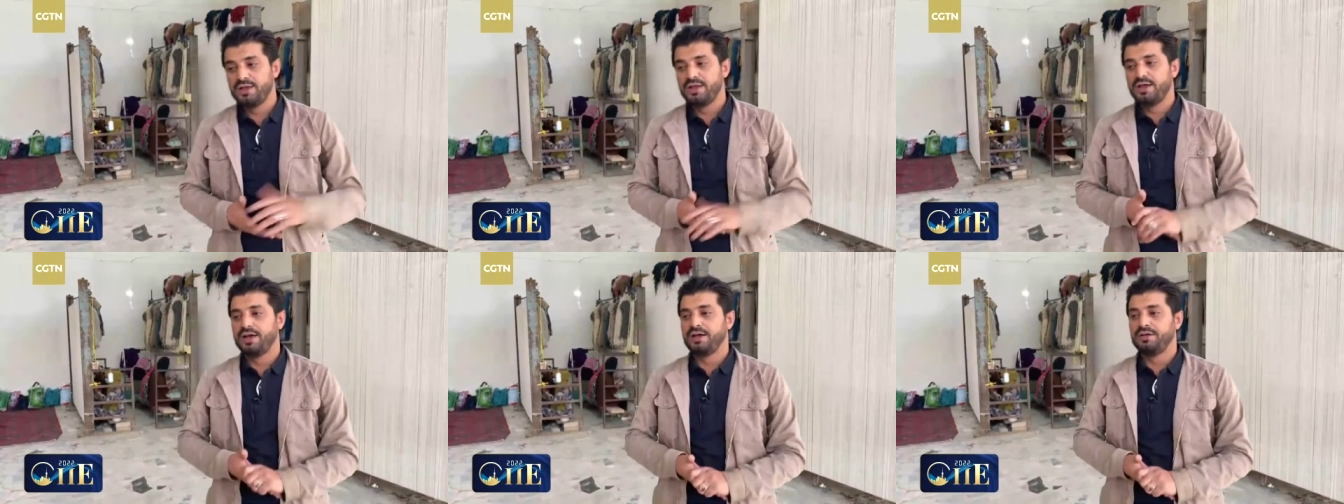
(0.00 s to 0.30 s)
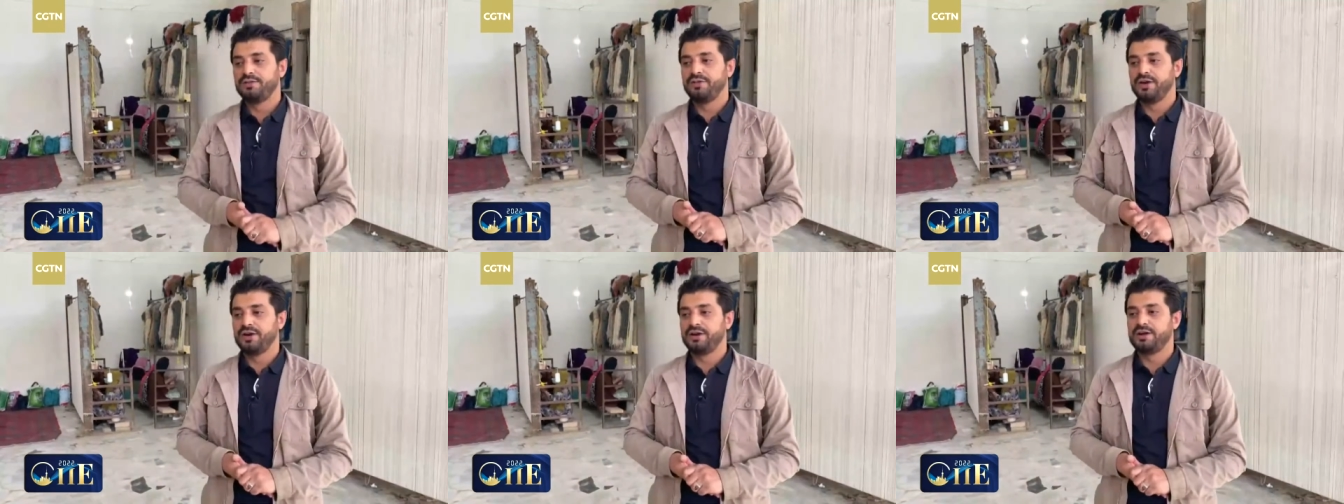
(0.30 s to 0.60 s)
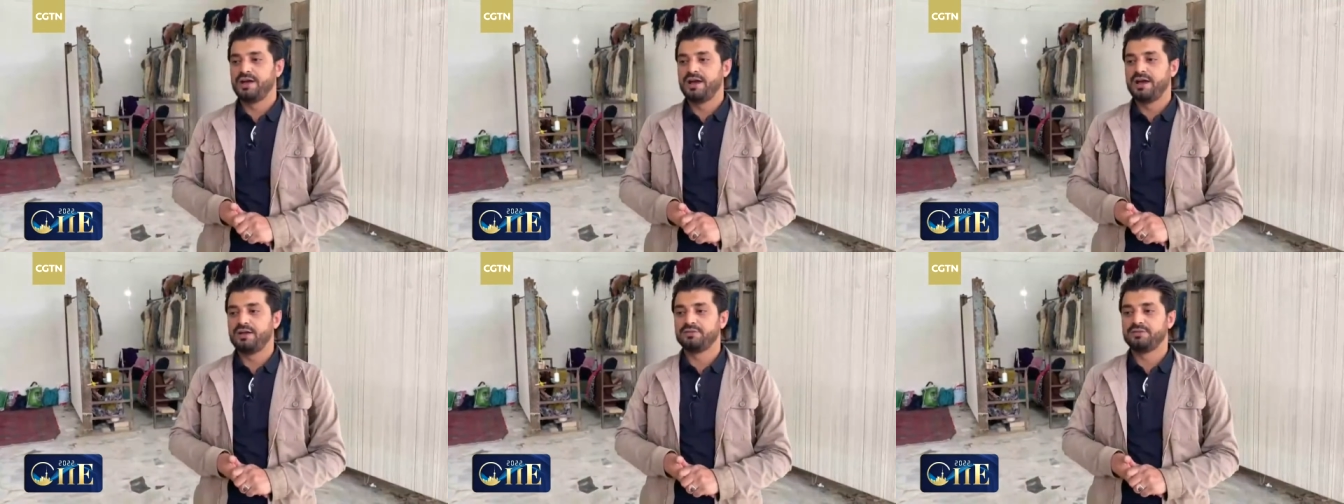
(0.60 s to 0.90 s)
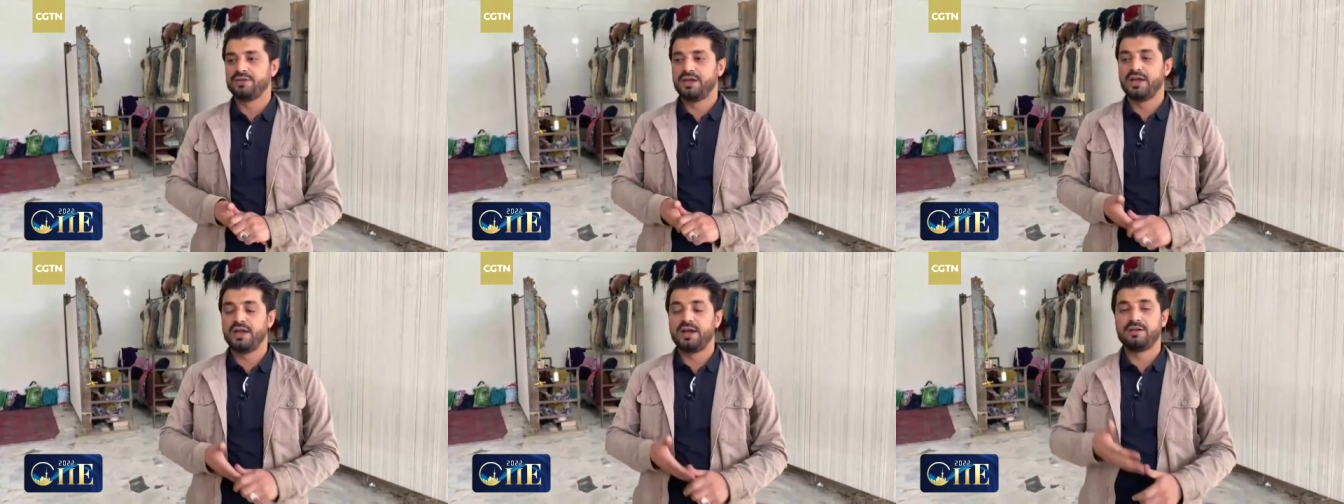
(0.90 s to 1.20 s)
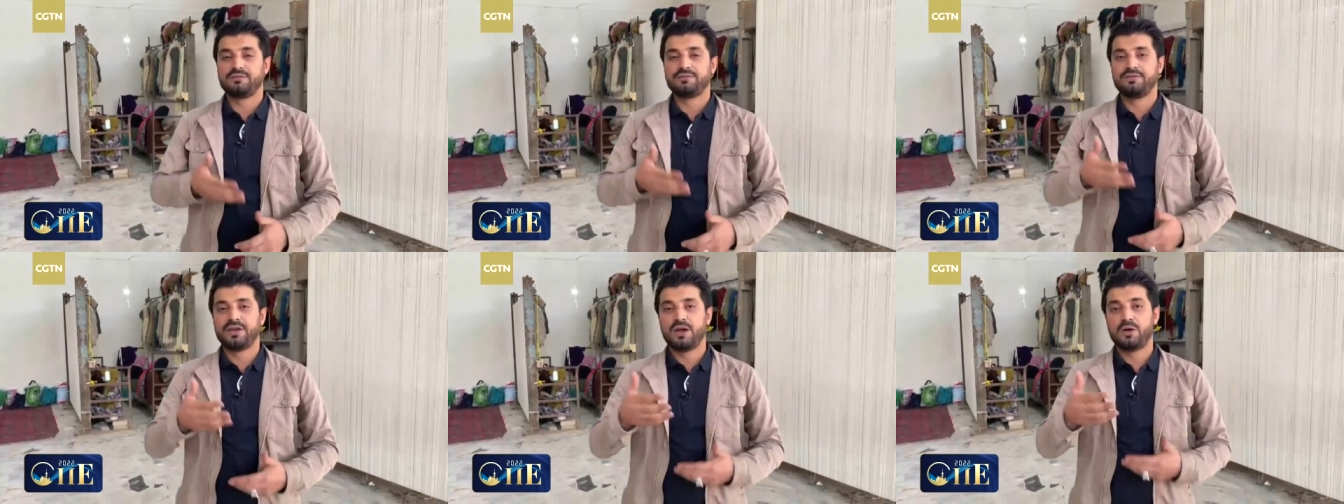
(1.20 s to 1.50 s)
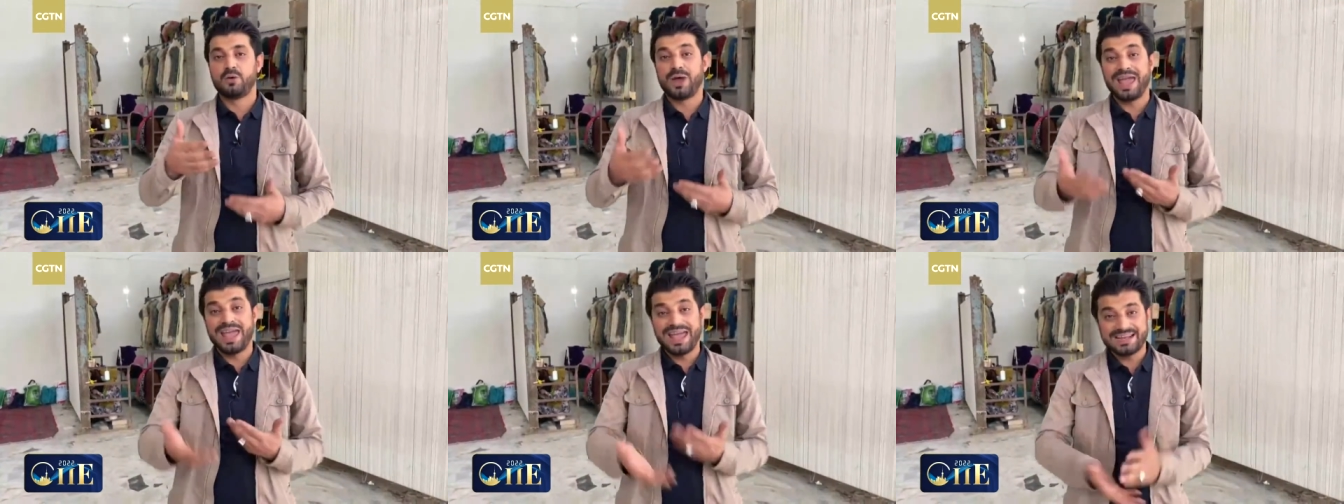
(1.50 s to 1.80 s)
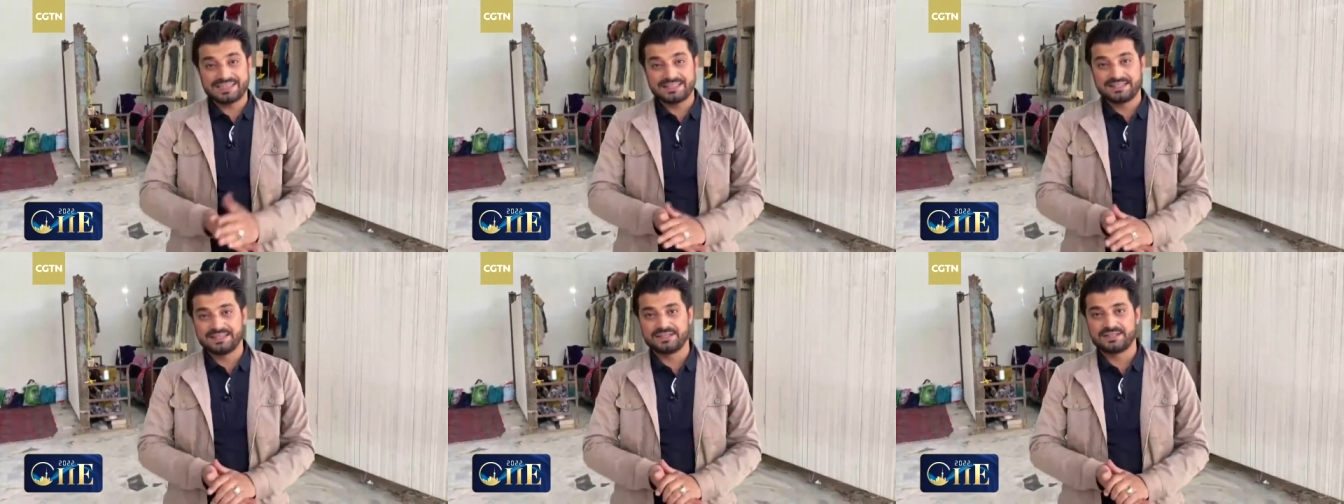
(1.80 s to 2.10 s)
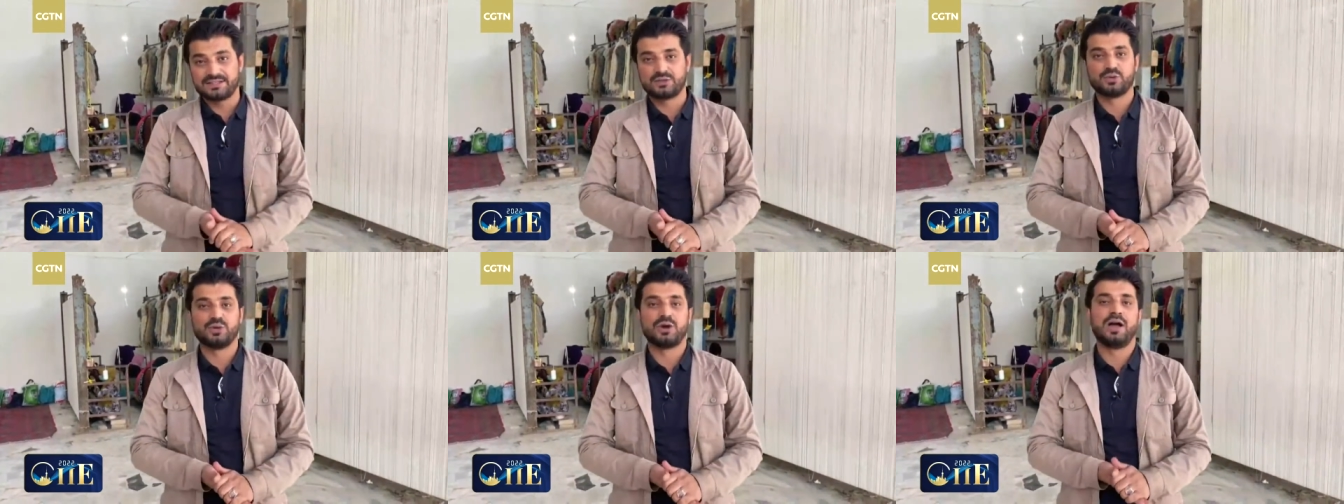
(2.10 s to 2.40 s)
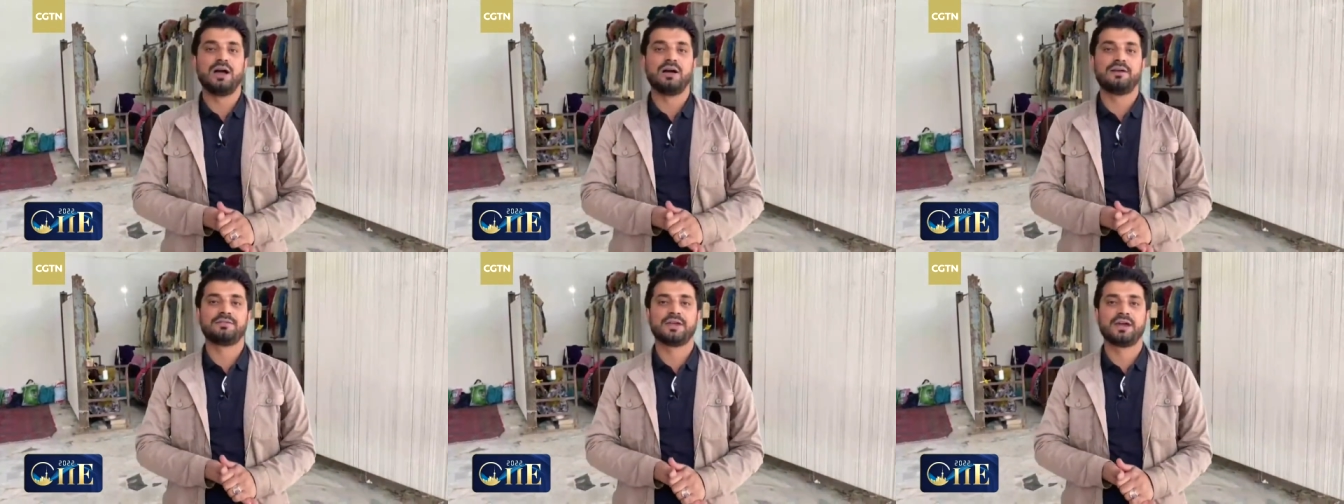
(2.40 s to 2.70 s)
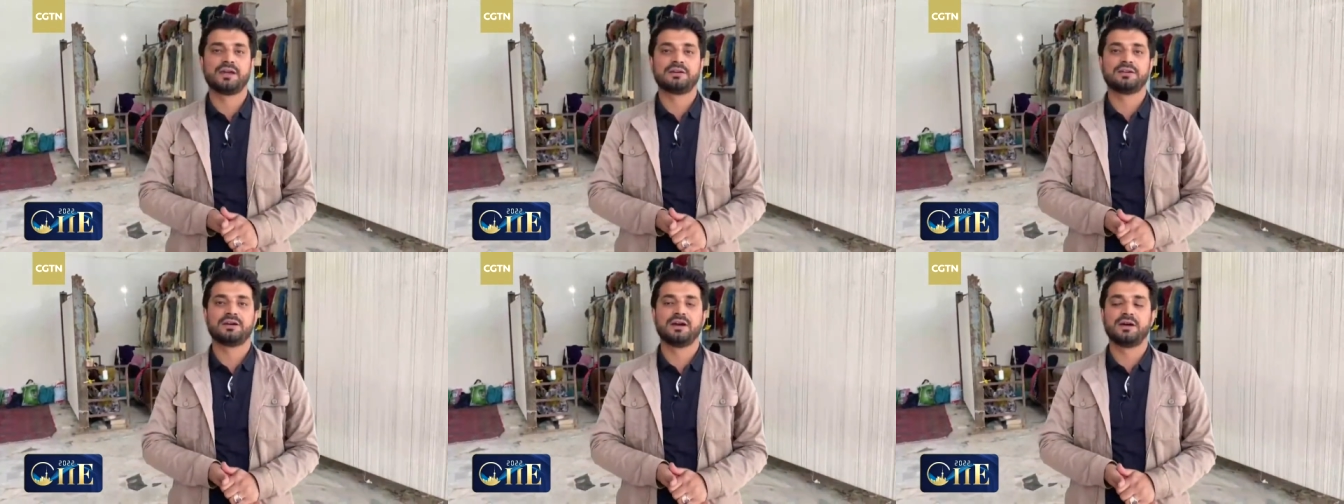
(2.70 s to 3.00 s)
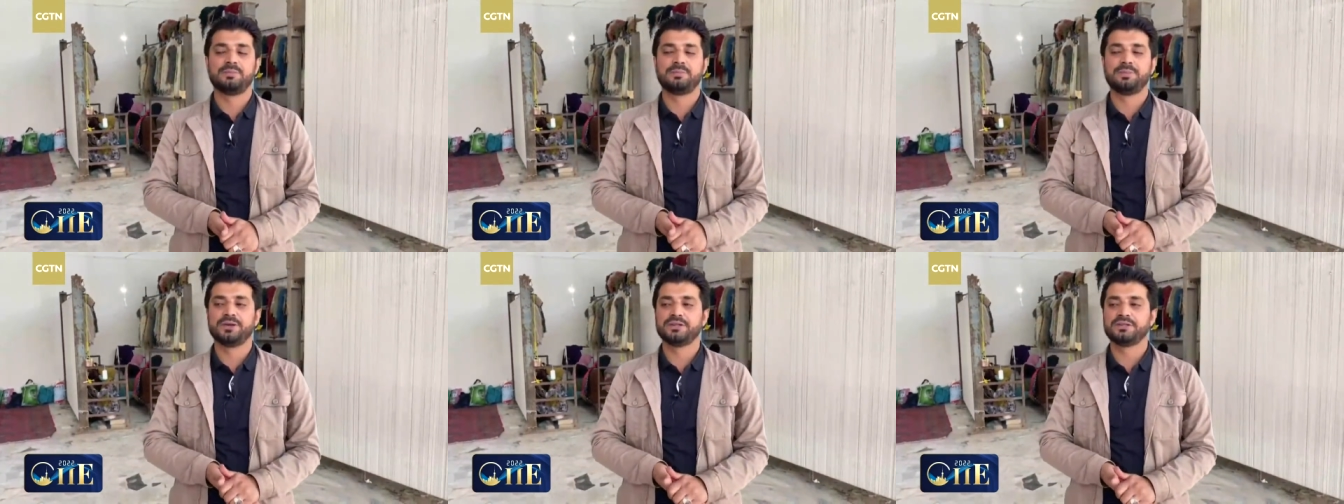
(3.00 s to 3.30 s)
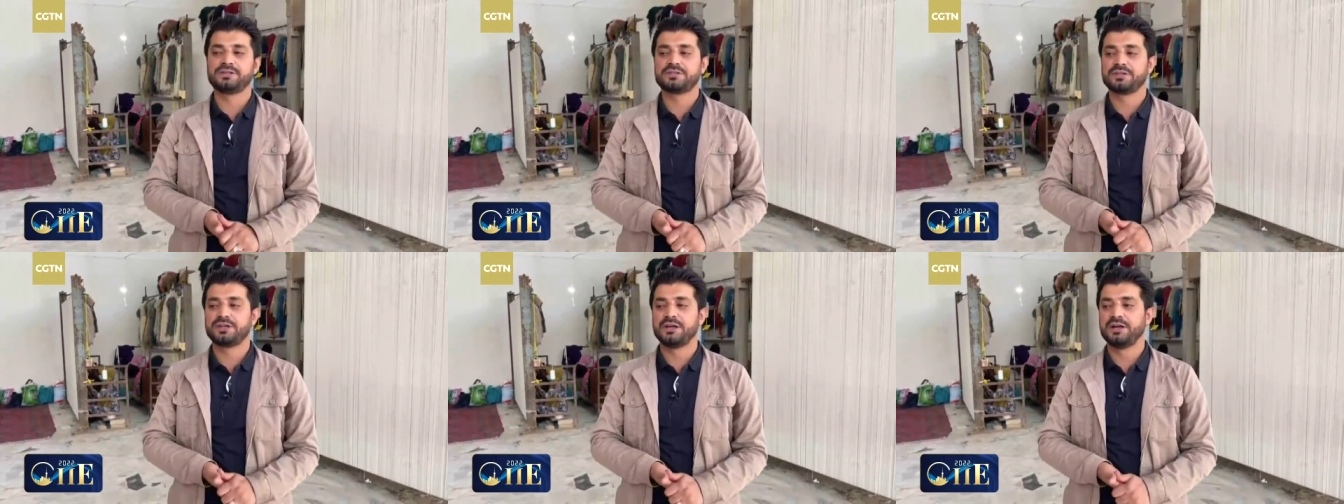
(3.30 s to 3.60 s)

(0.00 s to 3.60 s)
uh, they, are now, they have now access to Afghan carpets,